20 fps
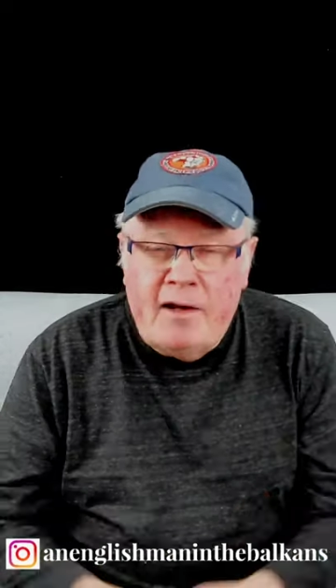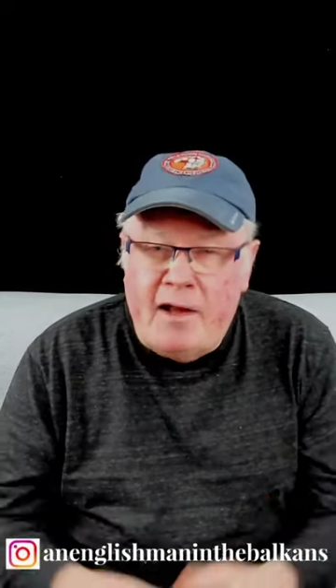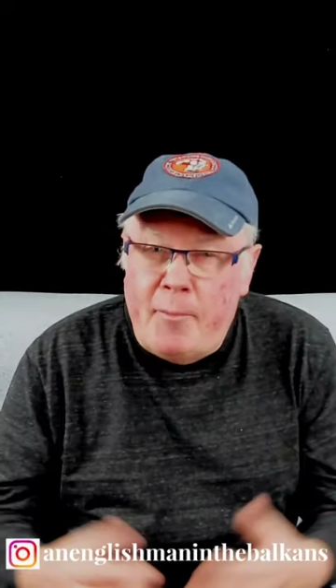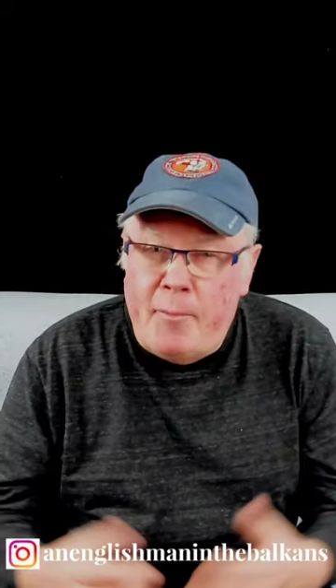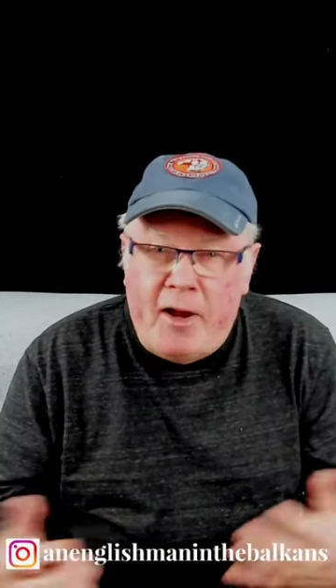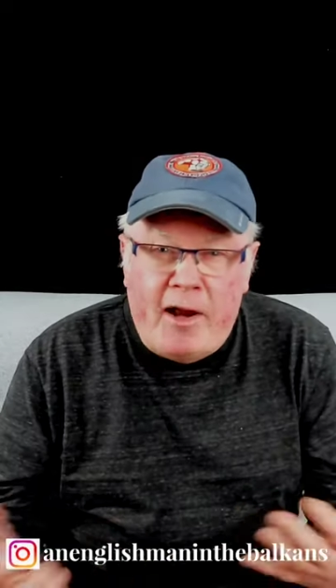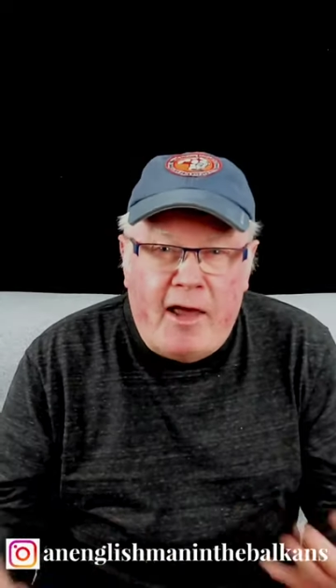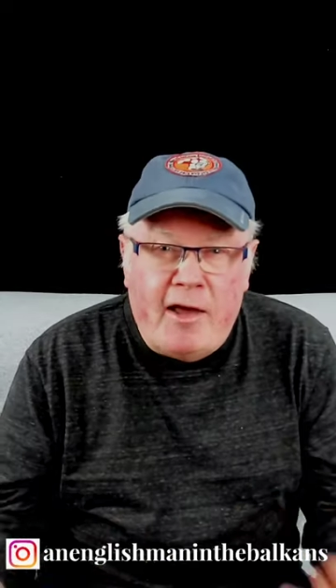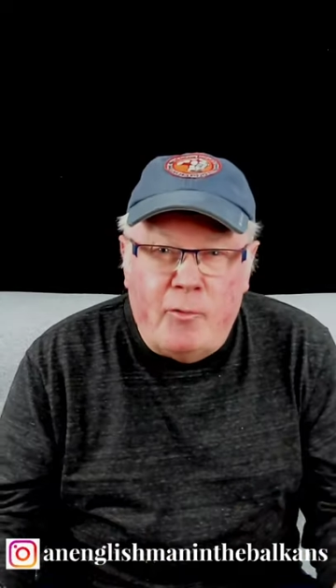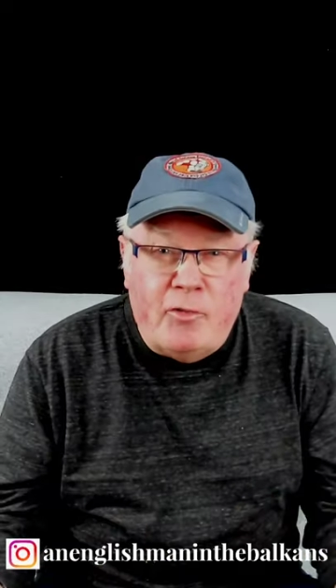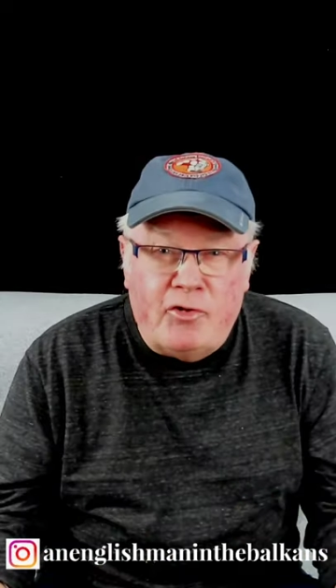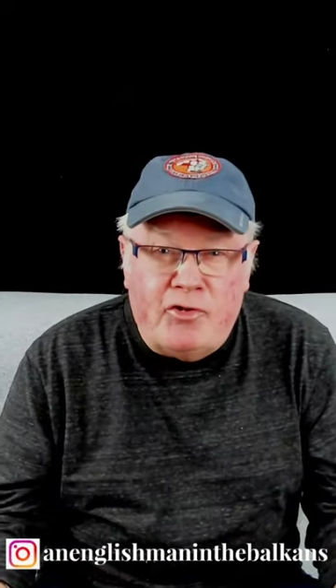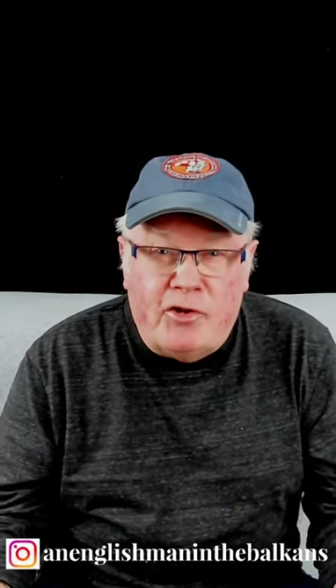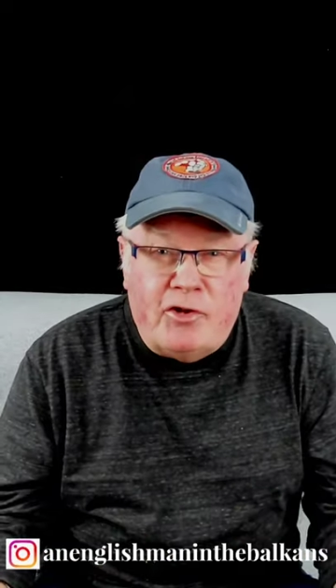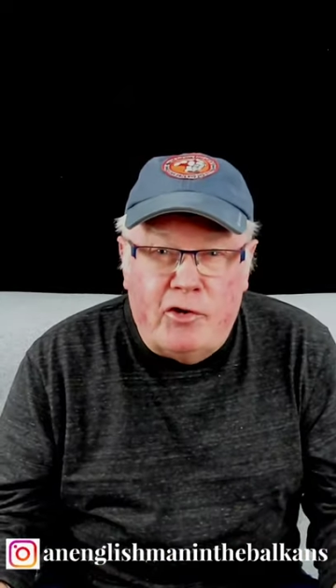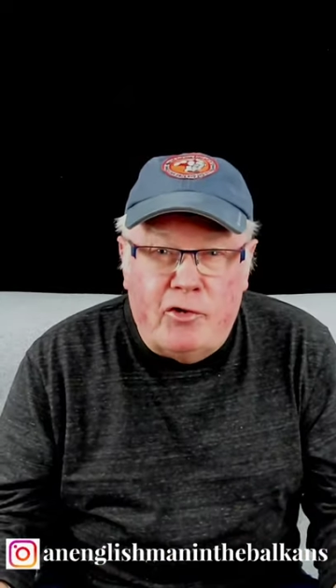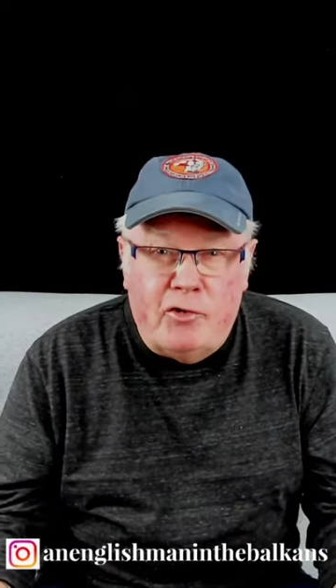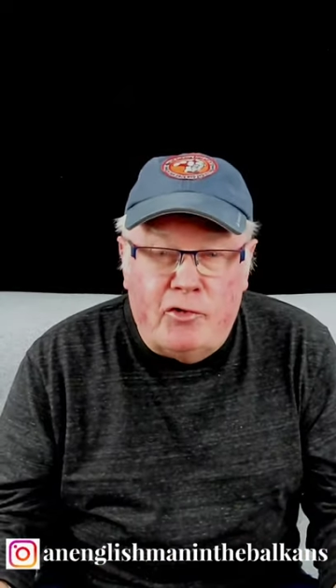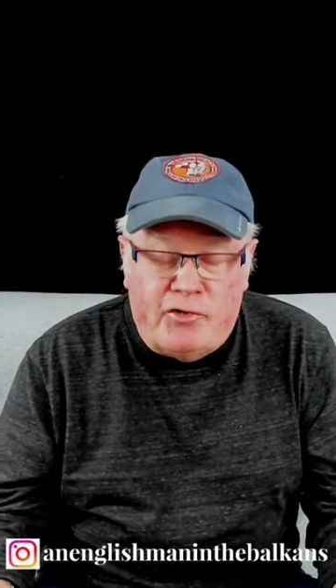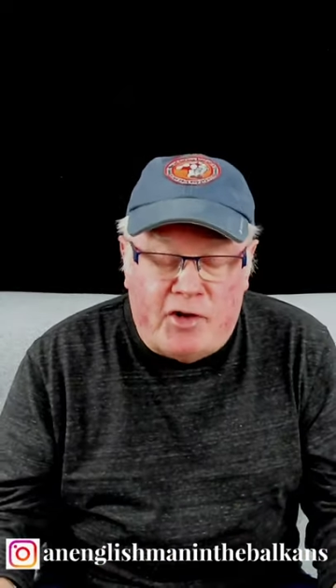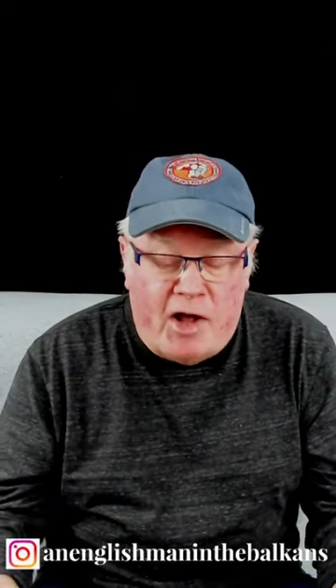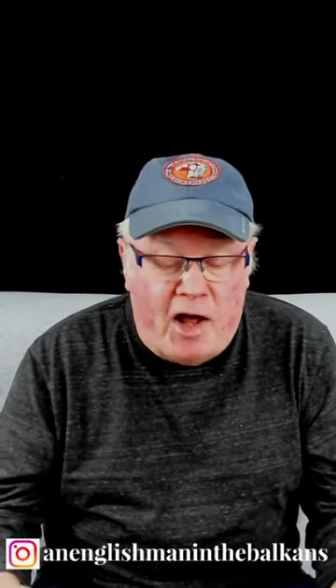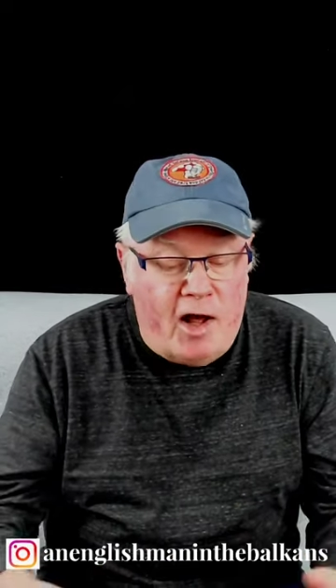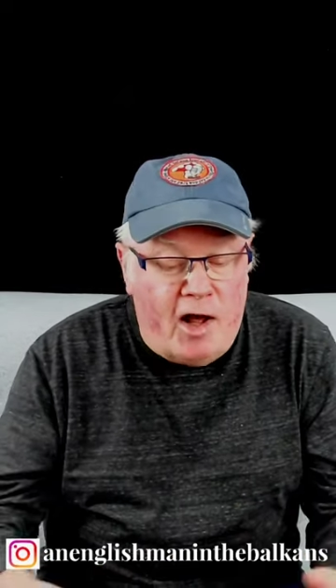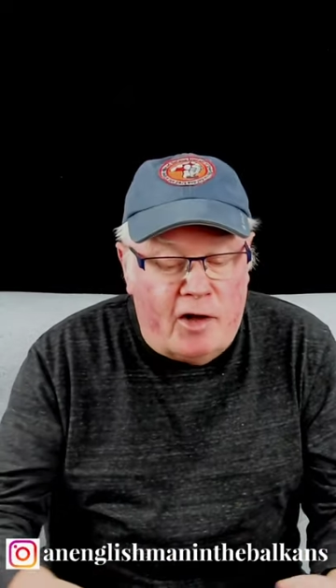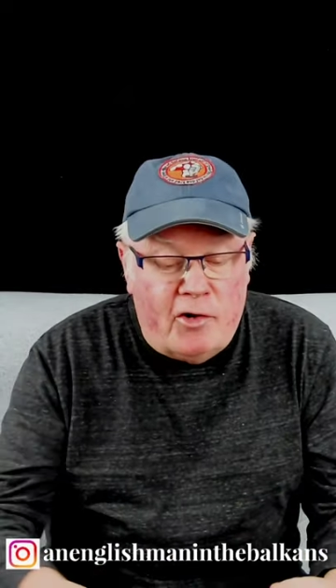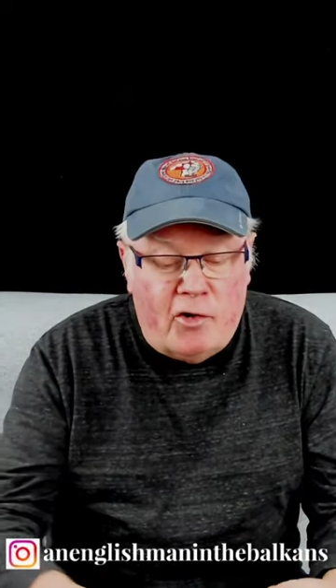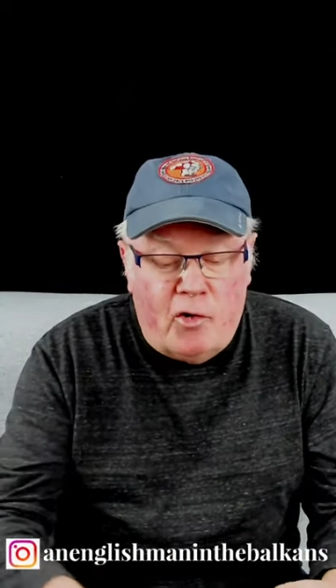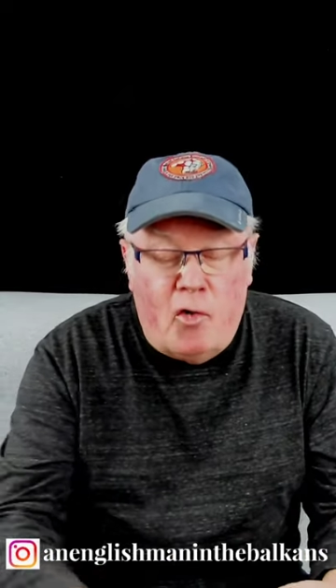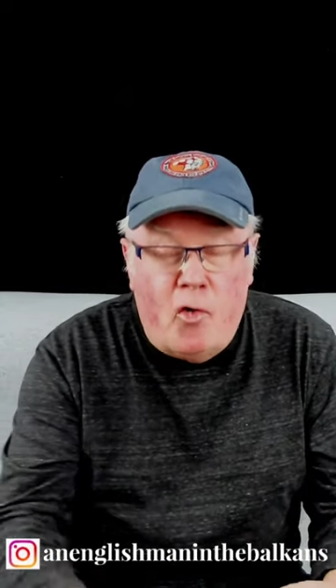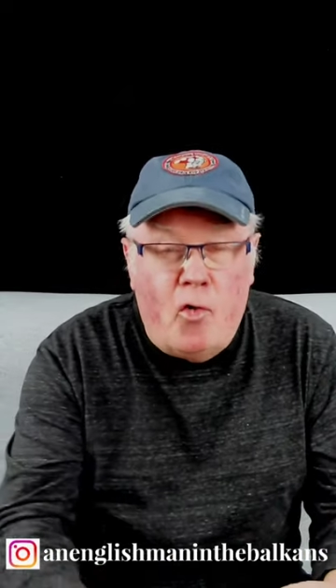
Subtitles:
Now, my language skills aren't